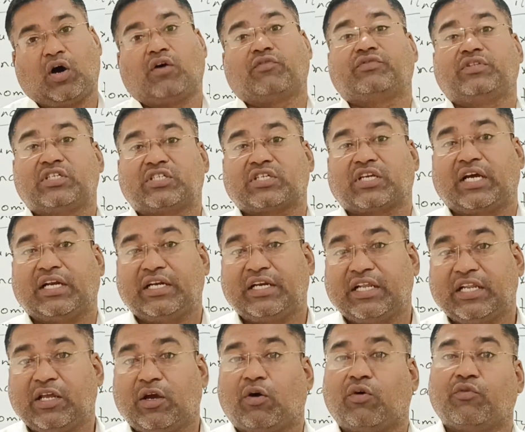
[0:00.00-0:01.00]
of this
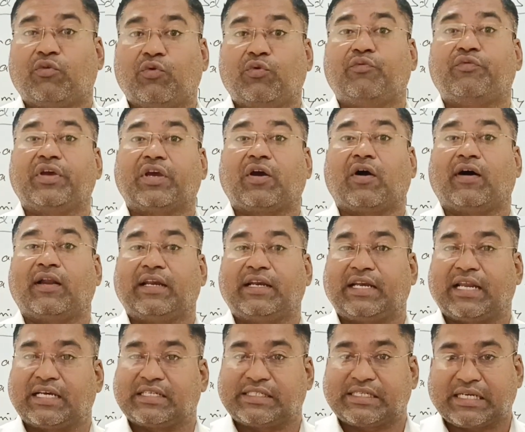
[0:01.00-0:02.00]
country whom we call
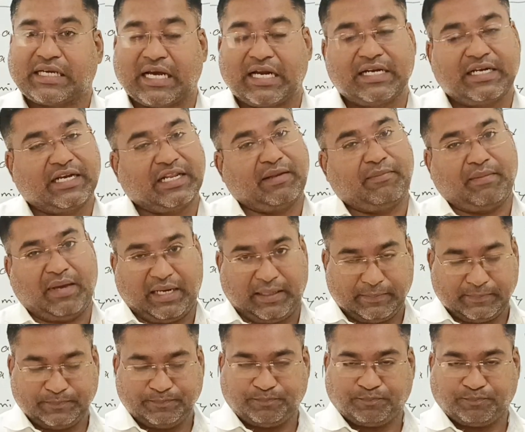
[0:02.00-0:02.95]
it as a countryman.